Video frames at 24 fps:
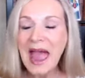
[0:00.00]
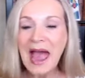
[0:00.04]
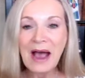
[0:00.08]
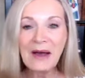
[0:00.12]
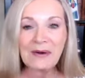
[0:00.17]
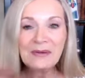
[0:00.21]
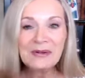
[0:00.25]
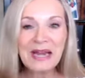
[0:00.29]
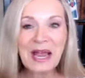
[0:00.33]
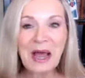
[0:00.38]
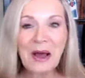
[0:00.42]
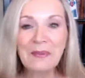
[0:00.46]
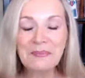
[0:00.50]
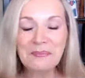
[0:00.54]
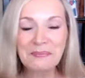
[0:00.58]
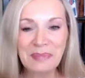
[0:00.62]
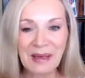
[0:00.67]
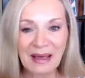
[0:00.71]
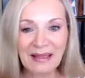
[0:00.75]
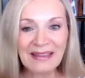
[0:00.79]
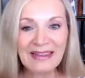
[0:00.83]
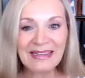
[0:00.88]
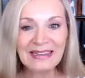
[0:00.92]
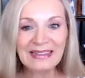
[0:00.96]
out now
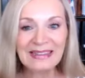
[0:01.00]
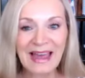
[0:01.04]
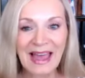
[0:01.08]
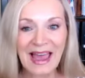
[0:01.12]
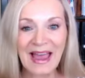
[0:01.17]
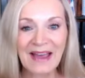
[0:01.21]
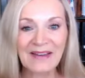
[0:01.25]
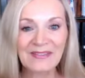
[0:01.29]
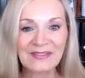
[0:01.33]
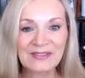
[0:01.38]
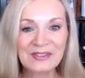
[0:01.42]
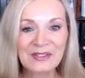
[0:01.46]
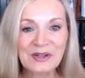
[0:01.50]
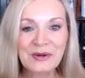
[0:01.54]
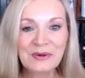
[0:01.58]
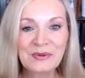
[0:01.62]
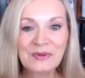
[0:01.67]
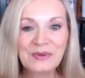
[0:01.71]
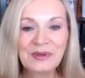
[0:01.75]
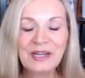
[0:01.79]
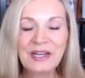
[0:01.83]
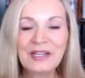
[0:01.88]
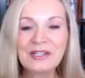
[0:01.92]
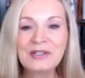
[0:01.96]
belly laughs
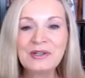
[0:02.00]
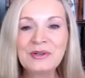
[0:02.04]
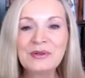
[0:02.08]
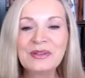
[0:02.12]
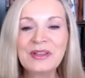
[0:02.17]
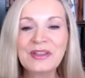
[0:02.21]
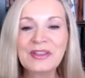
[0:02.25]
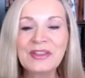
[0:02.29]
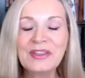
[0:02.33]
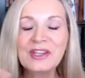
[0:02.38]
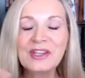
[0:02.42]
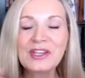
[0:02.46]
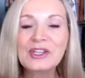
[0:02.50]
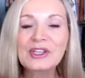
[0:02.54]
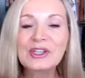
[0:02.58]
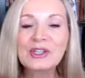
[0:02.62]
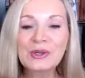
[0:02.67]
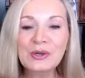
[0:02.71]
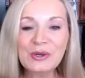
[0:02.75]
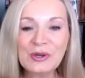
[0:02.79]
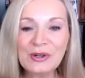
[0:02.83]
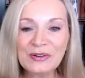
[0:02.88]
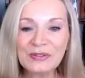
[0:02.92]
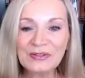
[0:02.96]
when I knew that the
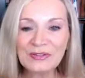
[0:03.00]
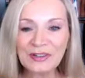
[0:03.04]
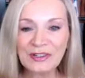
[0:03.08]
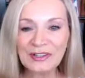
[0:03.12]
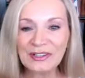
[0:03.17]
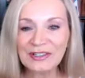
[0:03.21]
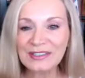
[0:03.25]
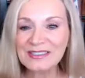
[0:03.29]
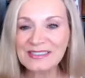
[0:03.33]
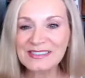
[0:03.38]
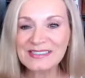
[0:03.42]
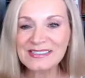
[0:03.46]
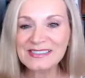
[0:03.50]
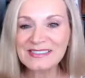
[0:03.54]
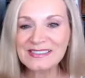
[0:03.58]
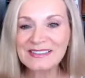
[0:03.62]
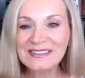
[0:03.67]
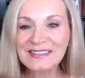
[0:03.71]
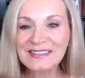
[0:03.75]
universe